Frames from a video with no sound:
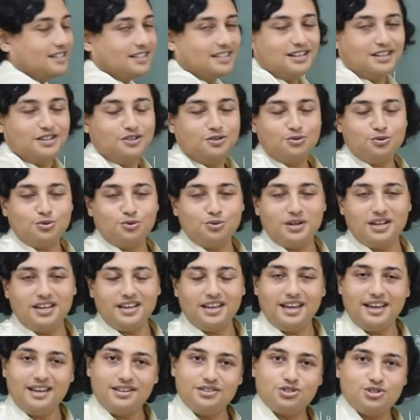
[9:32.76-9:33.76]
the controlling
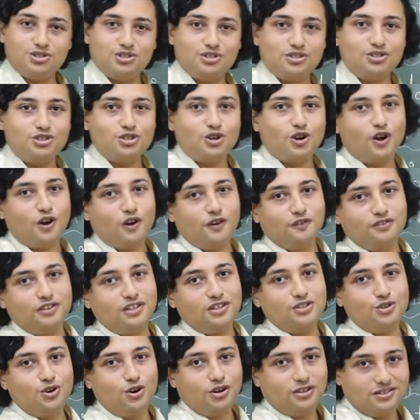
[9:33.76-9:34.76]
agent of the
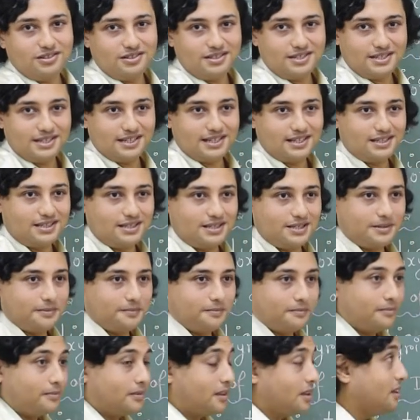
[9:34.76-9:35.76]
daughter cells.
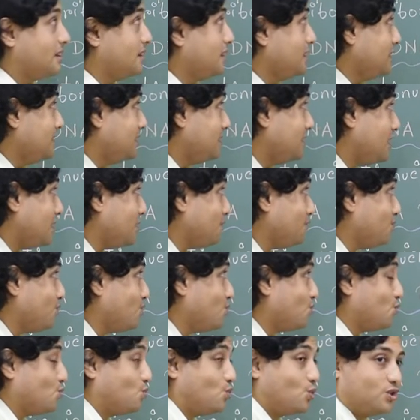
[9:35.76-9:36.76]

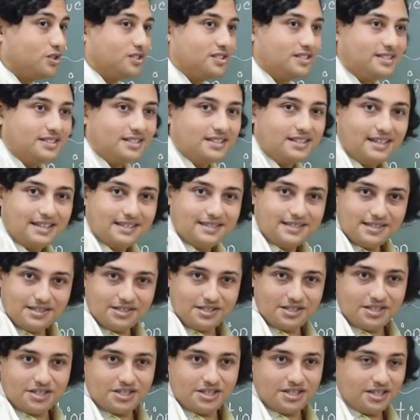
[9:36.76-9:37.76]
Therefore, what is the
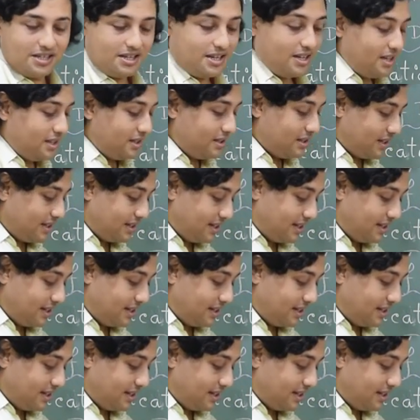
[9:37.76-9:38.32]
necessity? The